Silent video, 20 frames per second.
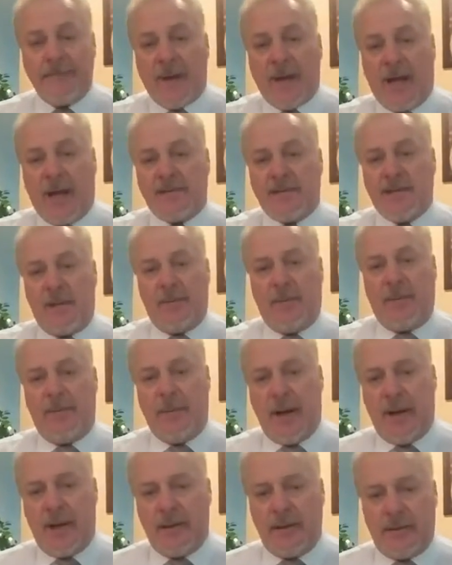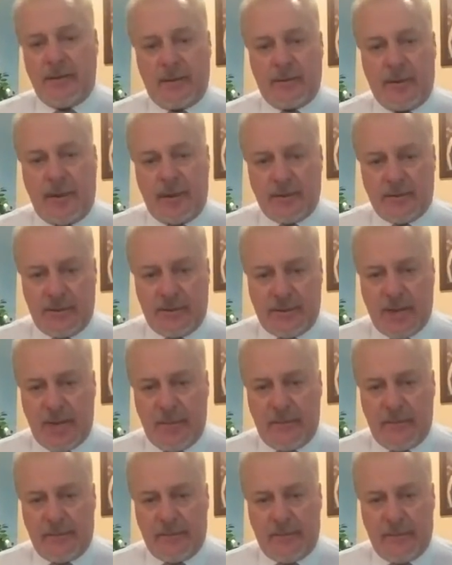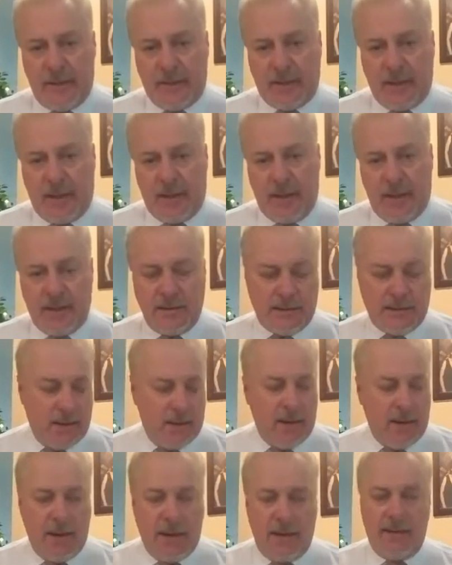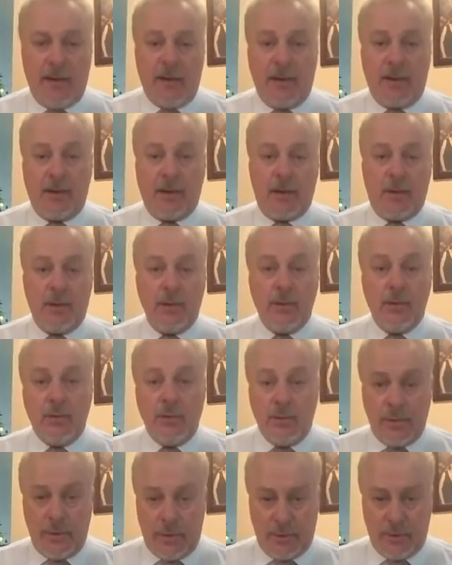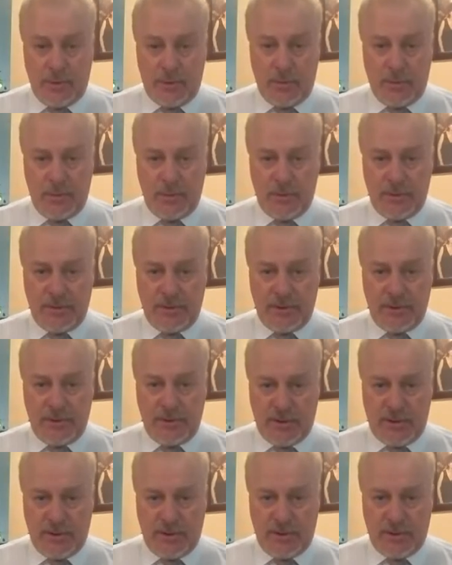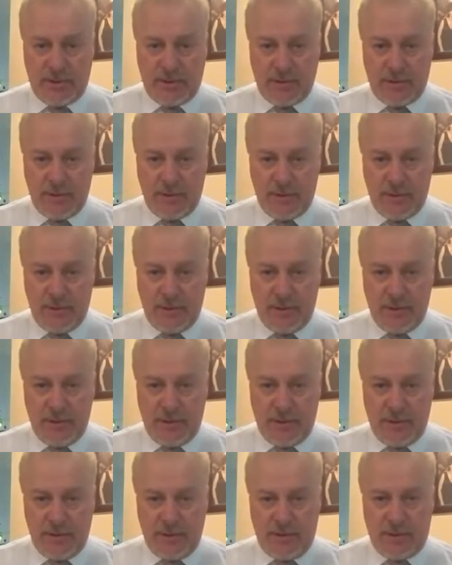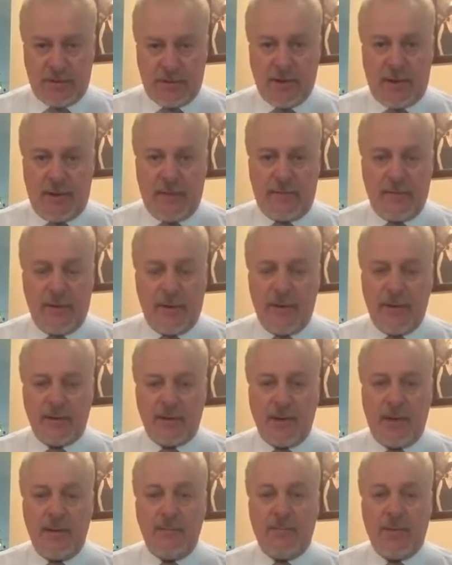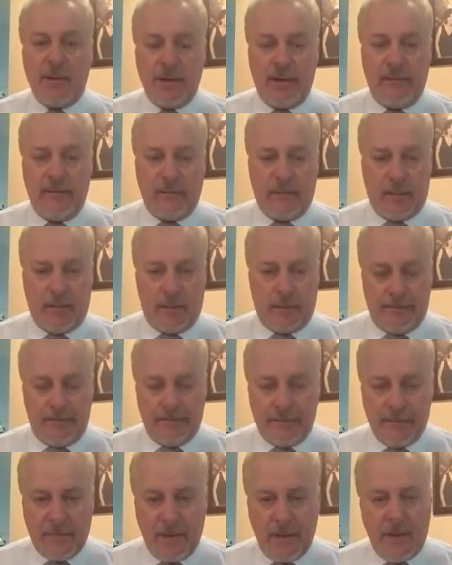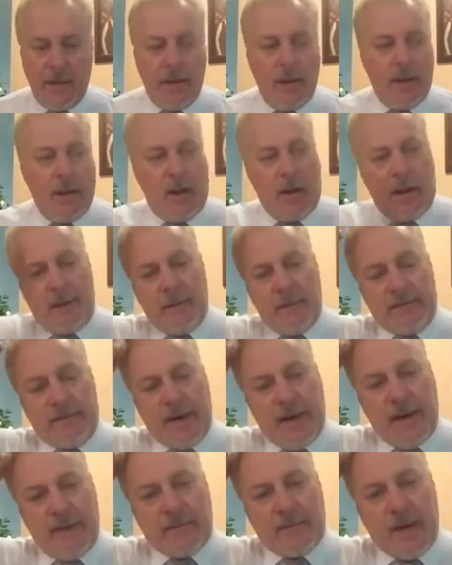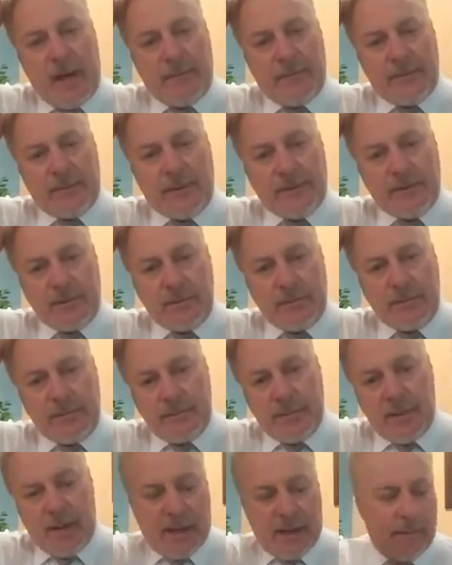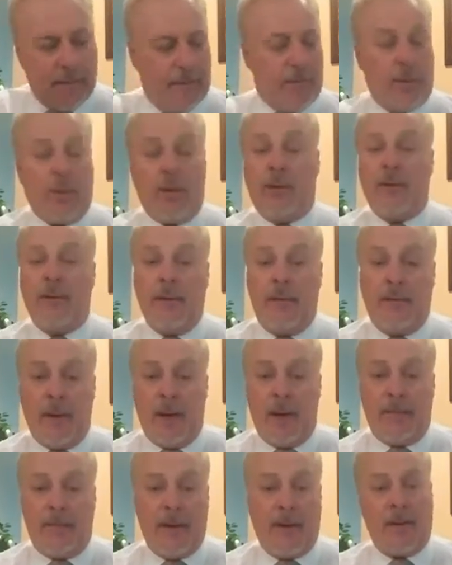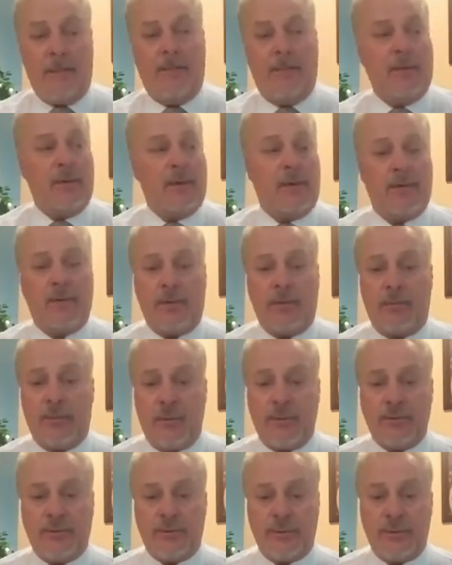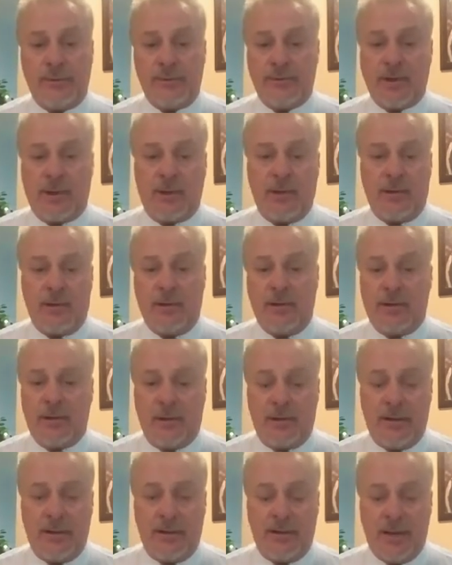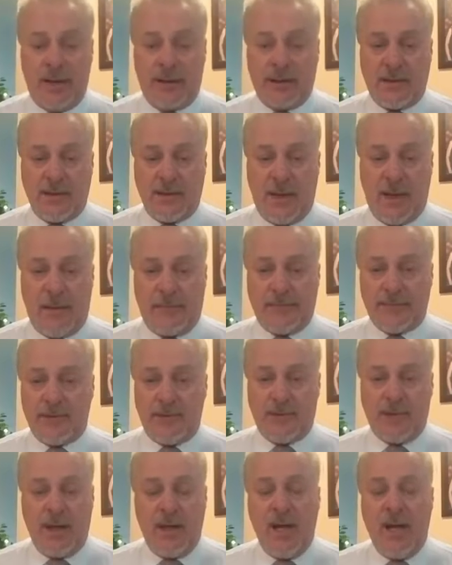I set up a monitor across the table for my clients, and they are glued to Annuities Genius. This software is unbelievable. If I have competition, I can pull them up. I can look at their brochures. I can look at their indexing options.